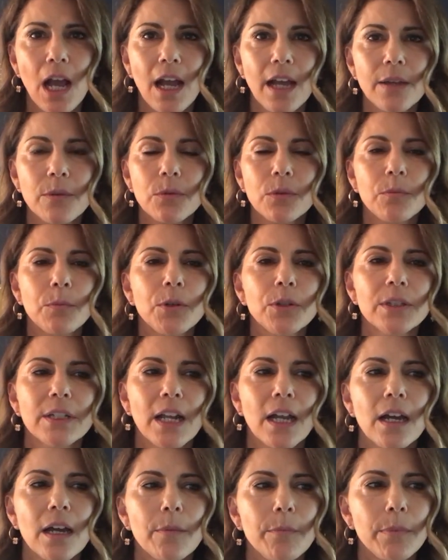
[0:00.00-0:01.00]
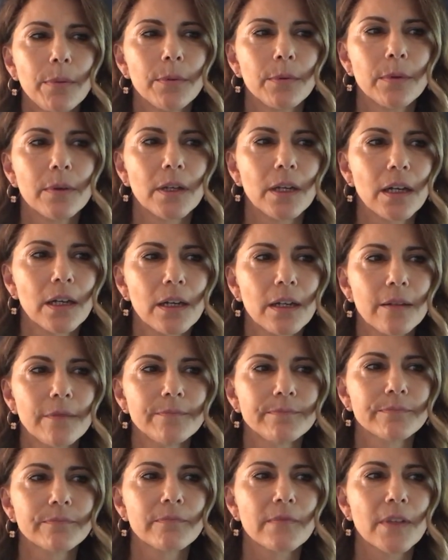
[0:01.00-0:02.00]
I will put up
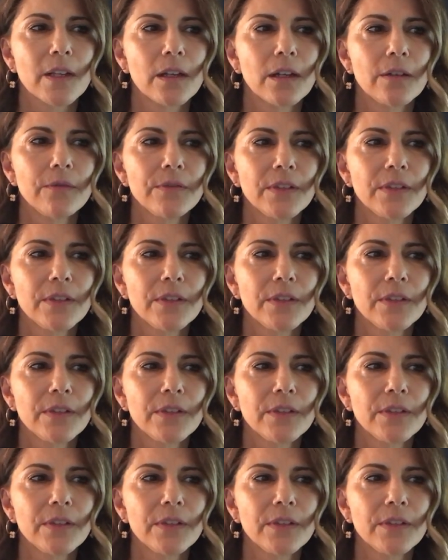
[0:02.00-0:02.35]
a